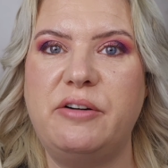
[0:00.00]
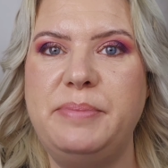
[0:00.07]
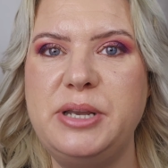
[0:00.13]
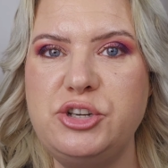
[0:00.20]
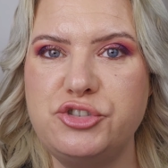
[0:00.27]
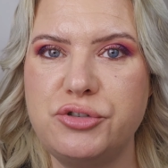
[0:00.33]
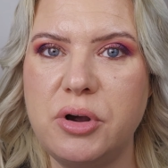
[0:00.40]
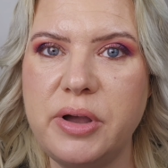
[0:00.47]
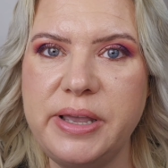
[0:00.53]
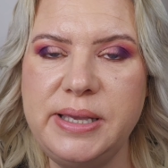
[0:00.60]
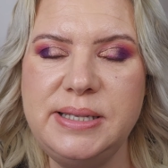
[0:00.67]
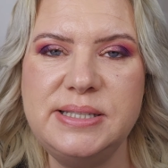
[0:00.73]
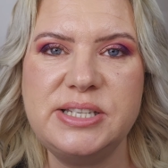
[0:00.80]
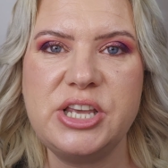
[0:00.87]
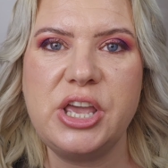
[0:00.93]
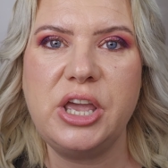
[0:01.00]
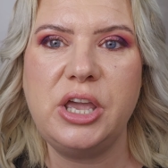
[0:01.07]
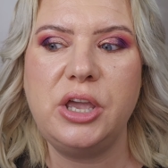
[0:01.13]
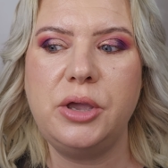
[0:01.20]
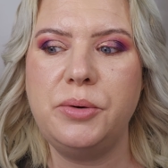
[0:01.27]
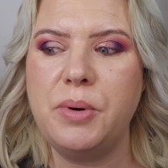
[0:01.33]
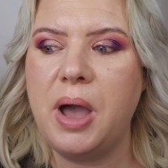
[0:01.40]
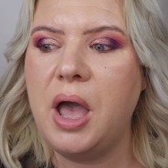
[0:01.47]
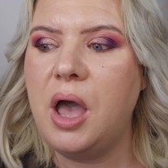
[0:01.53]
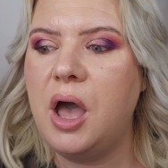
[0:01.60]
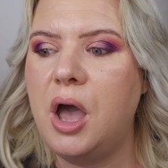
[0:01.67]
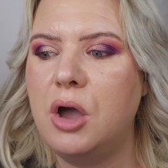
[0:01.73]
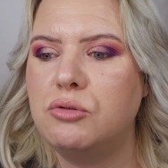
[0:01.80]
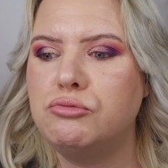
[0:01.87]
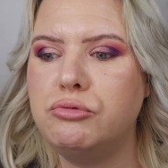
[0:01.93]
I've been trying to
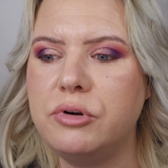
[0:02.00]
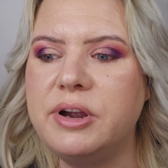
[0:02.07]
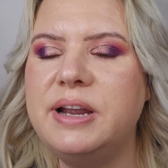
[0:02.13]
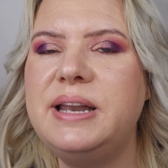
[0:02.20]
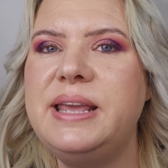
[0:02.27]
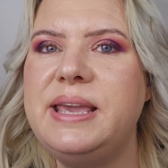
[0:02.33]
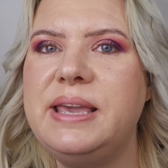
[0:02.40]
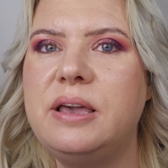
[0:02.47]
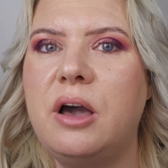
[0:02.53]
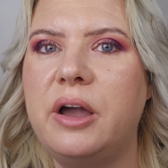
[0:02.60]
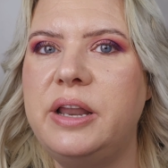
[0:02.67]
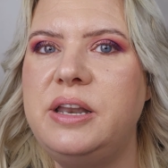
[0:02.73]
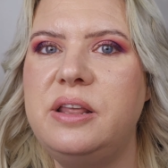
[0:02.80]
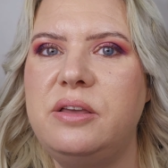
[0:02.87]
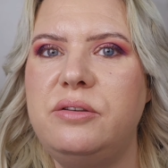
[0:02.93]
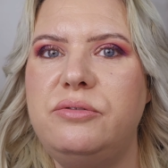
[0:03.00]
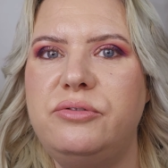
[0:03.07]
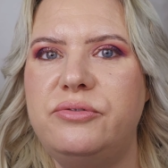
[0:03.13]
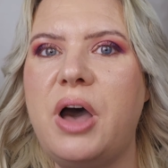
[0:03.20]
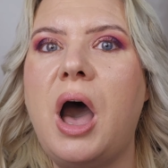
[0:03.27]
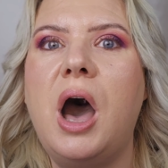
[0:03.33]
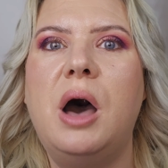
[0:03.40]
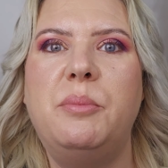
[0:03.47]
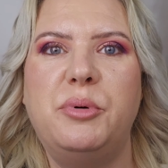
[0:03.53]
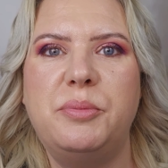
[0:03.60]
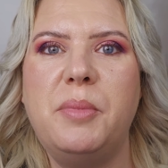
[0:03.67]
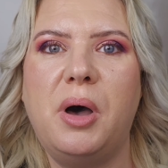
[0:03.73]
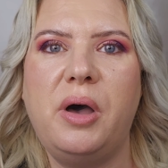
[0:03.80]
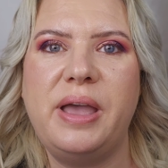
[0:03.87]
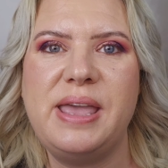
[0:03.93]
really kind of up
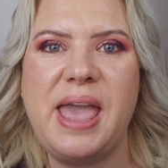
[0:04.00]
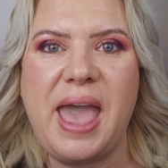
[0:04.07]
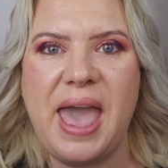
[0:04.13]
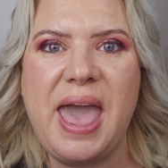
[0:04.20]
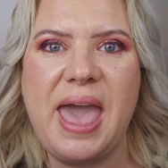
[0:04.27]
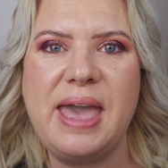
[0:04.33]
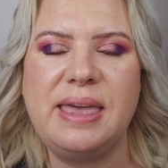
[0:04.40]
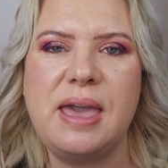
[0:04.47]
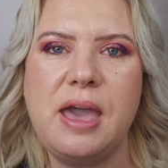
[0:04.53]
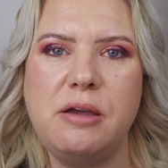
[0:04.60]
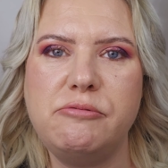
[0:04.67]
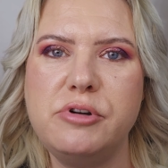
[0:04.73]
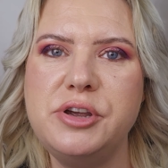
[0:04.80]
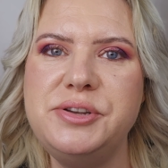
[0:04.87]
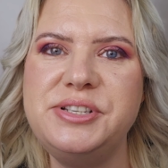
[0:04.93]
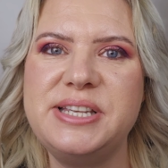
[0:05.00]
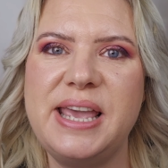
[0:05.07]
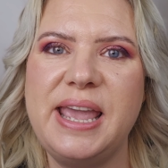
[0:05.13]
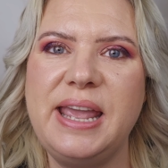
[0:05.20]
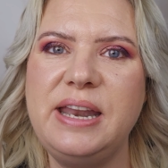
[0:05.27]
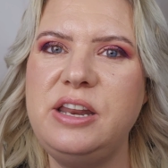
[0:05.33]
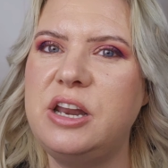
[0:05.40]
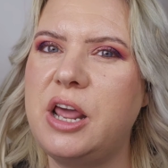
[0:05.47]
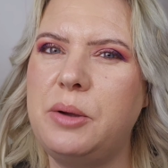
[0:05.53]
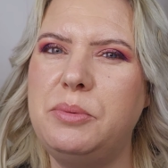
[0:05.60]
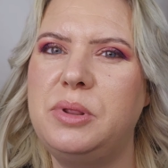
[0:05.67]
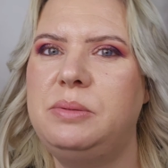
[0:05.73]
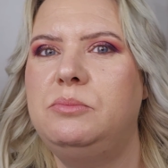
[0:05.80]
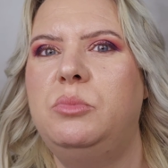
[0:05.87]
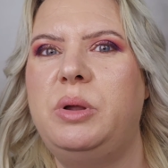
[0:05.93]
my hair care routine, you know,
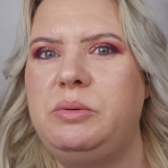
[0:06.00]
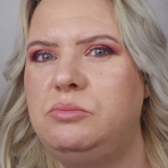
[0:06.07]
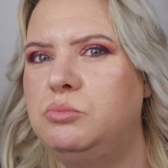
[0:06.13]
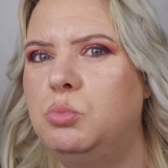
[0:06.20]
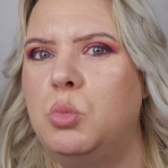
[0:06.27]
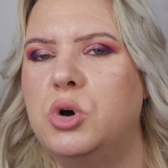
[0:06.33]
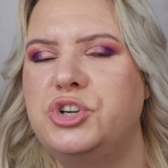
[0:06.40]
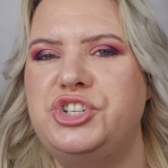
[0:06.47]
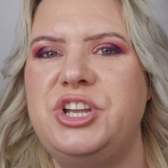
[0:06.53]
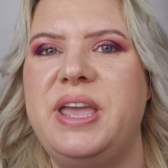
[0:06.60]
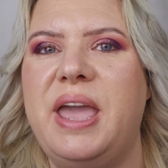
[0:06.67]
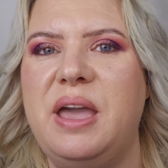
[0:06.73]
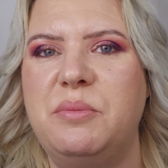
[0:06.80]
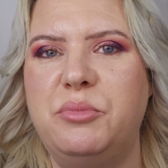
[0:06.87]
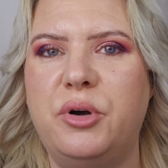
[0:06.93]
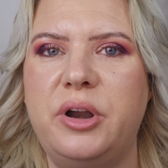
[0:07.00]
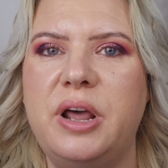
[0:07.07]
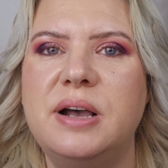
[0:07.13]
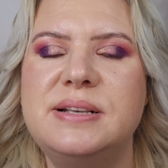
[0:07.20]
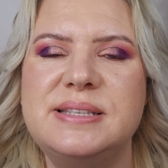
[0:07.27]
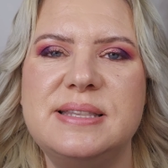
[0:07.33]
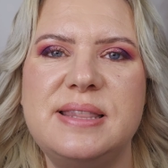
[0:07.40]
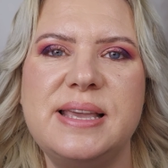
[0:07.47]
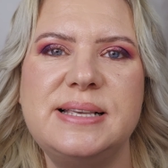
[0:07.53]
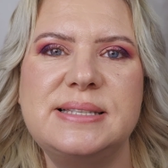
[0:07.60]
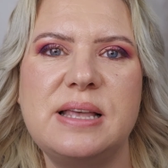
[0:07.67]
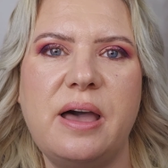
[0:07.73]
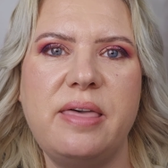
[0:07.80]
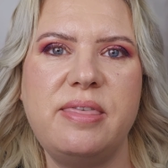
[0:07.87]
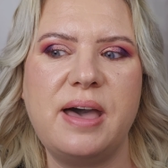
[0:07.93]
with when washing it and products and
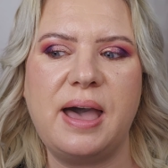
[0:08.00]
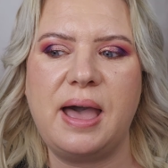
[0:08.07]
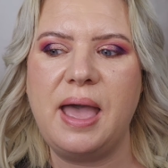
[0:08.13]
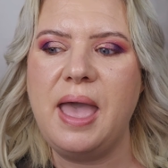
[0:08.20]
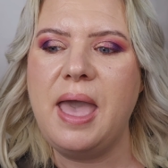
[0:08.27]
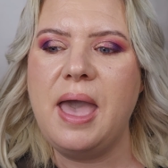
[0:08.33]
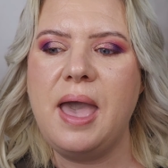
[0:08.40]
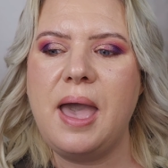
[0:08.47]
things like that.